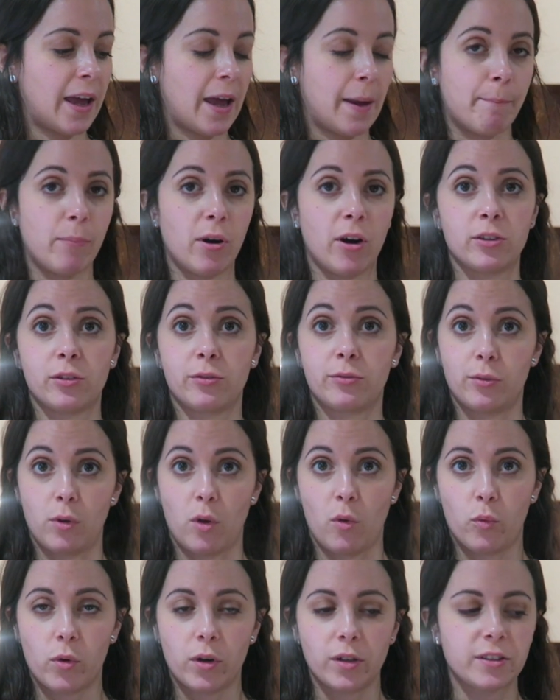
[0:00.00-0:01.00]
a pot
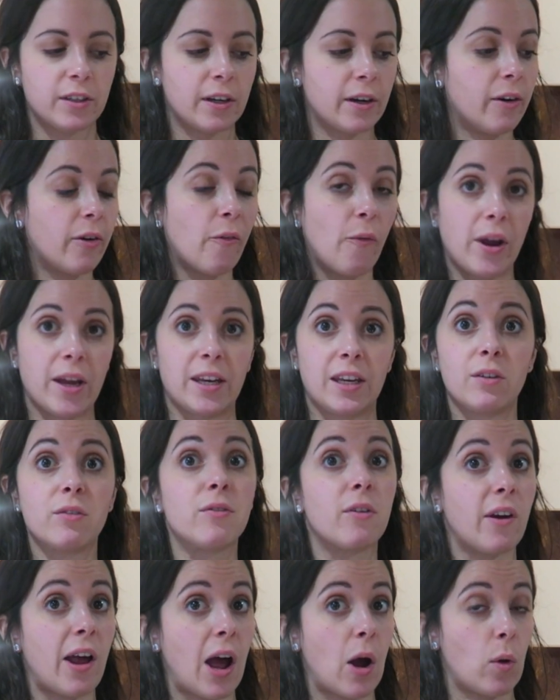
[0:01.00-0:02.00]
full of water, ready
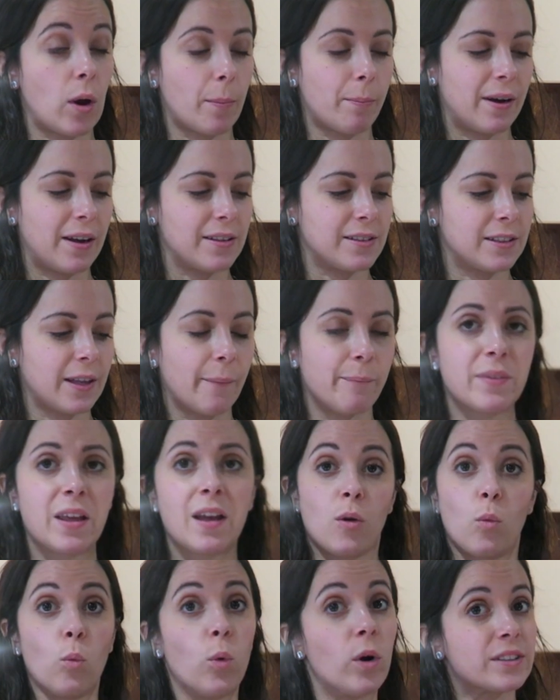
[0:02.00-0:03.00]
for our pasta.
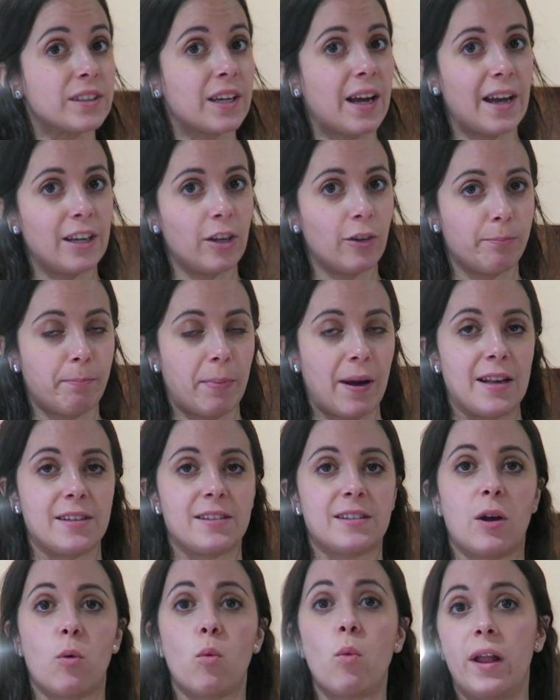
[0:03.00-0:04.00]
What kind of
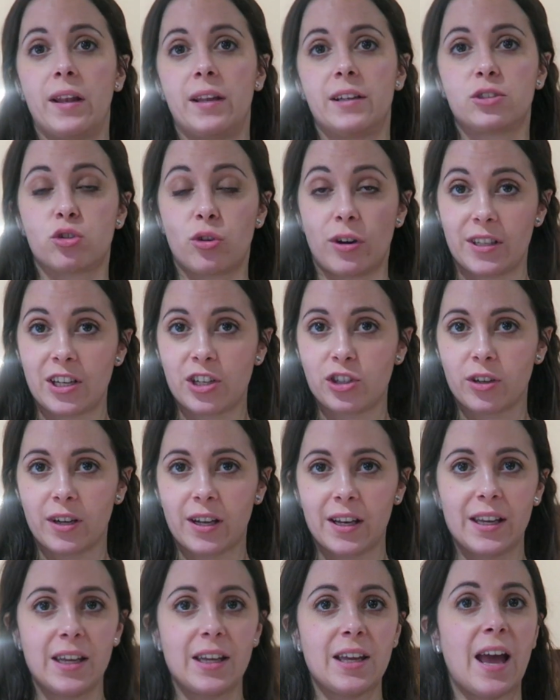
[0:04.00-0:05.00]
pasta? Well,
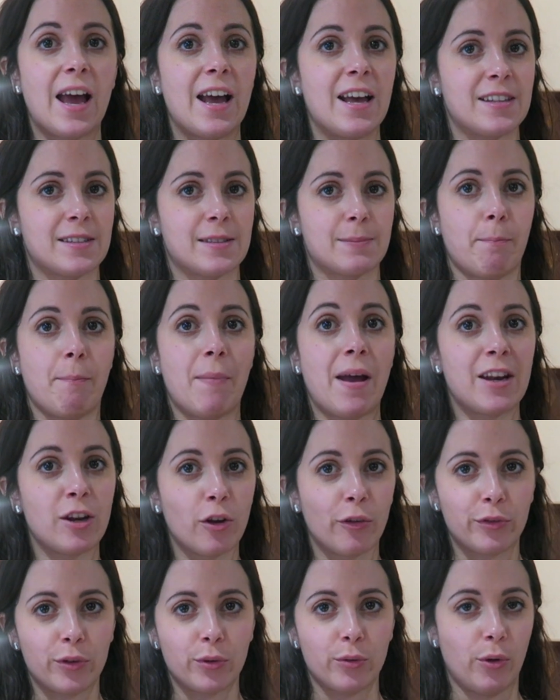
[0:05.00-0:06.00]
traditionally, as
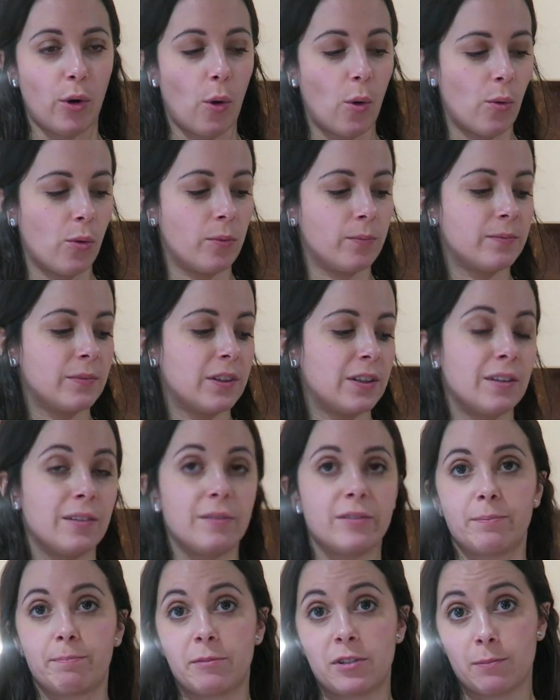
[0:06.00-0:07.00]
many of you know,
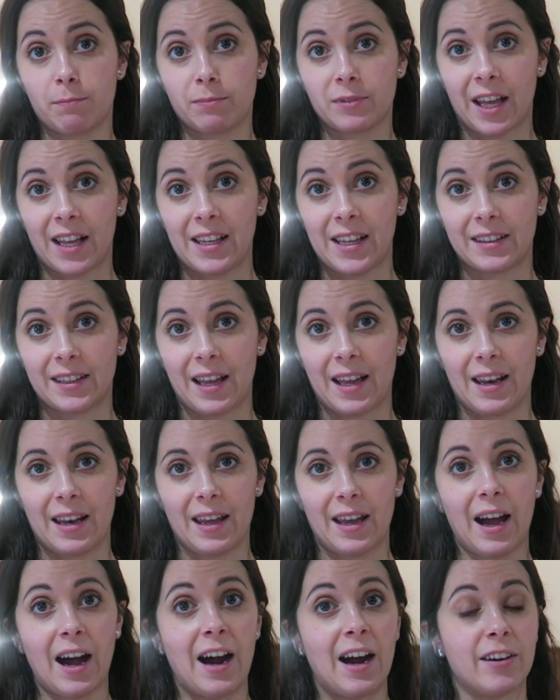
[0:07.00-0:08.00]

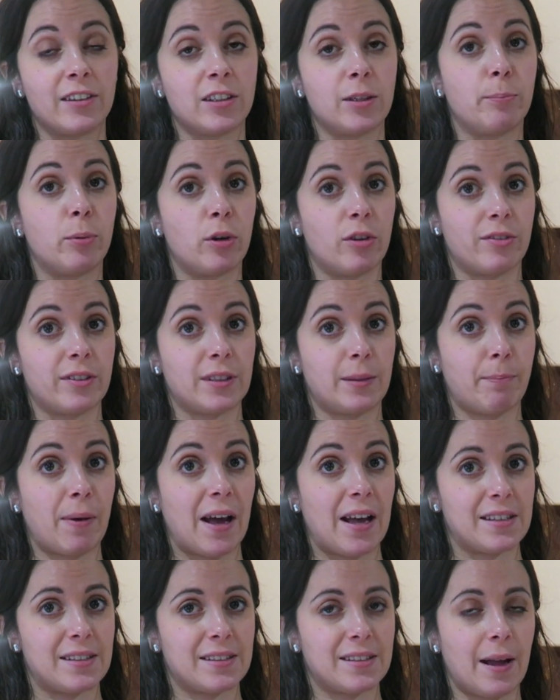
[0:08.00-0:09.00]
tagliatelle are the perfect
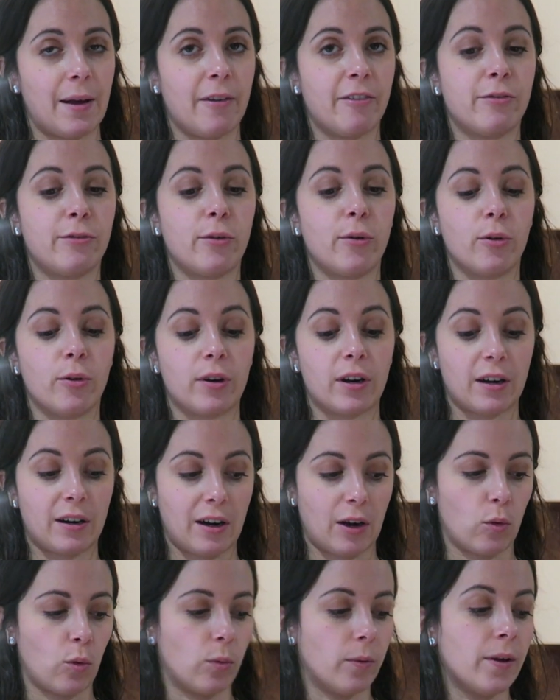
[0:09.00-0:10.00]
pasta for
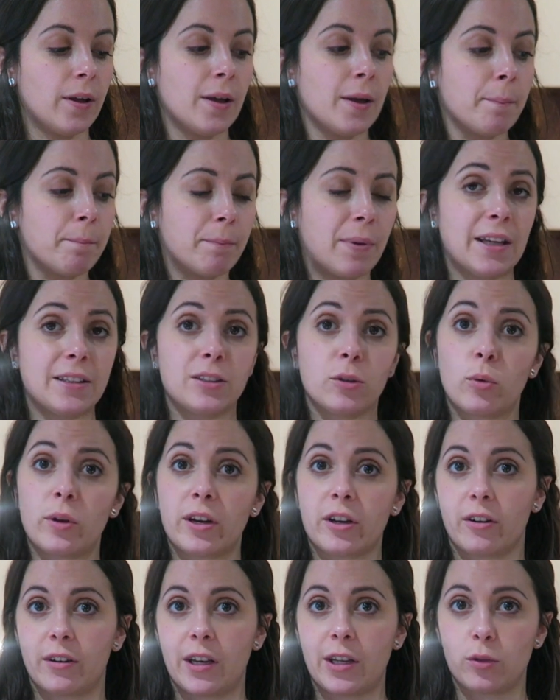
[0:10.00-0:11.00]
ragù. But
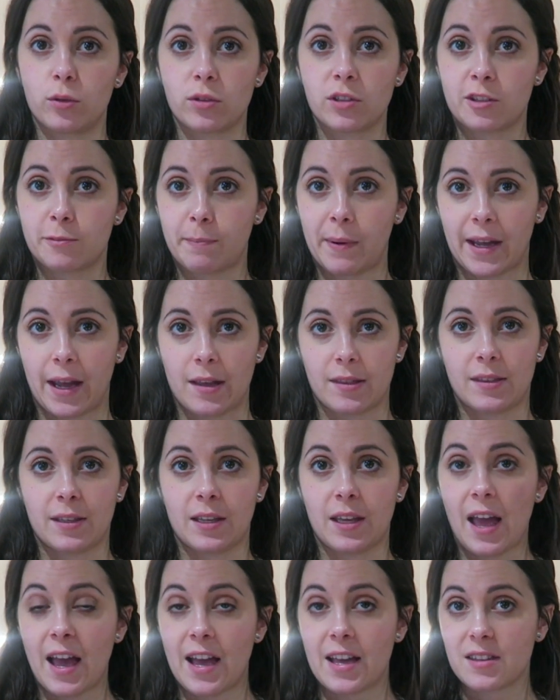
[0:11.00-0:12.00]
we're gonna use
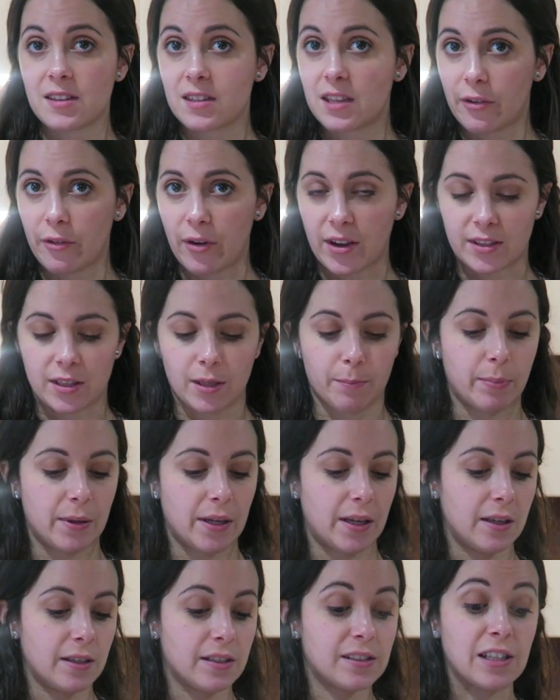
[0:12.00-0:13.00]
spaghetti, as the
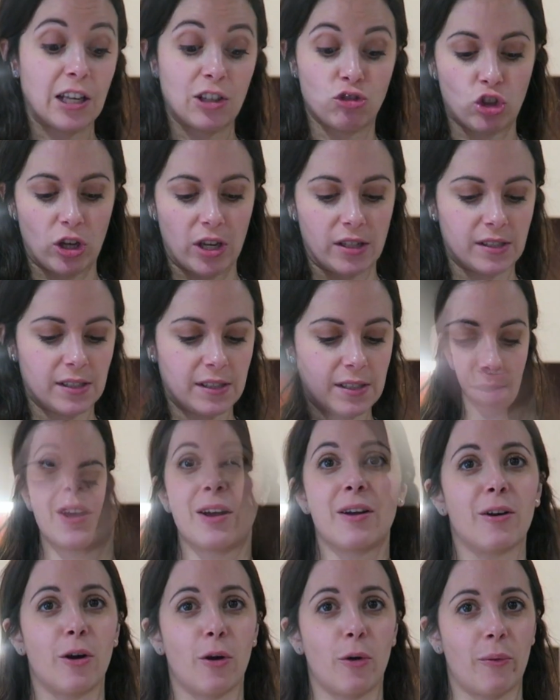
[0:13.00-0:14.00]
recipe suggests.
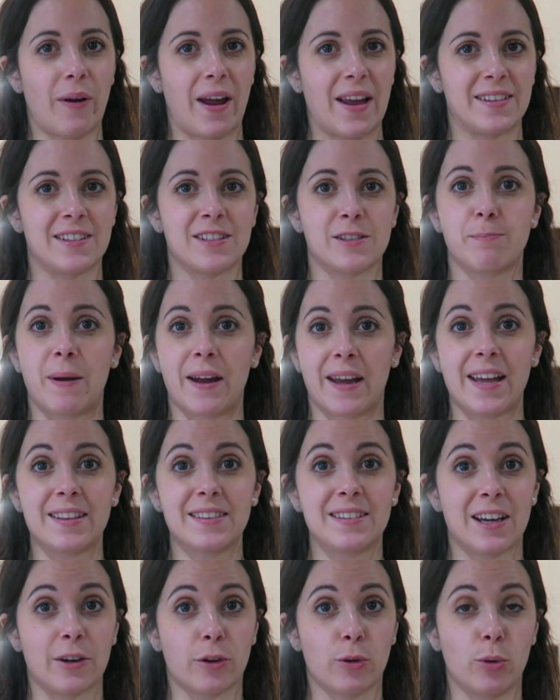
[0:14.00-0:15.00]
Alright,
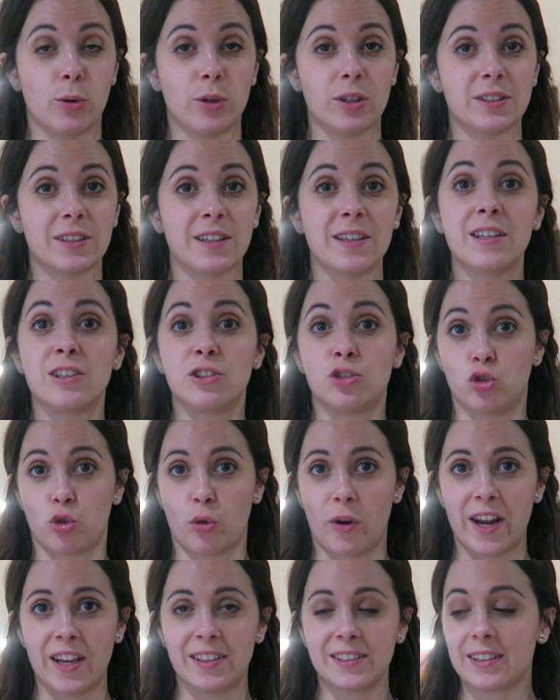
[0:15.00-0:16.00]
spaghetti are cooked,
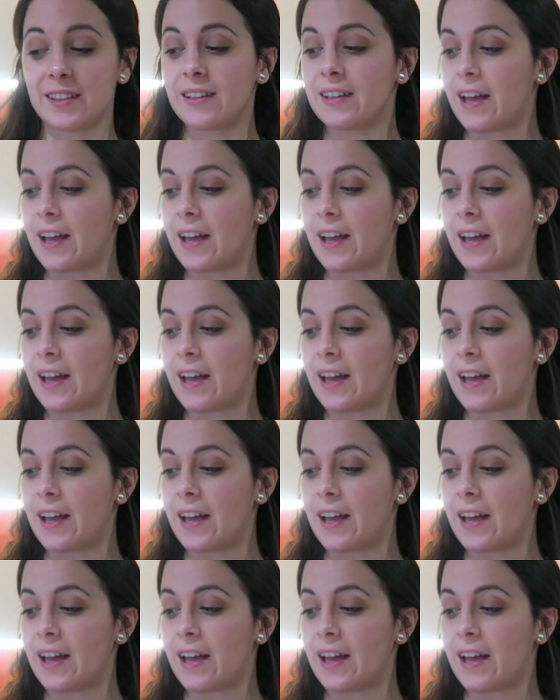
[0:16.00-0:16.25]
drained,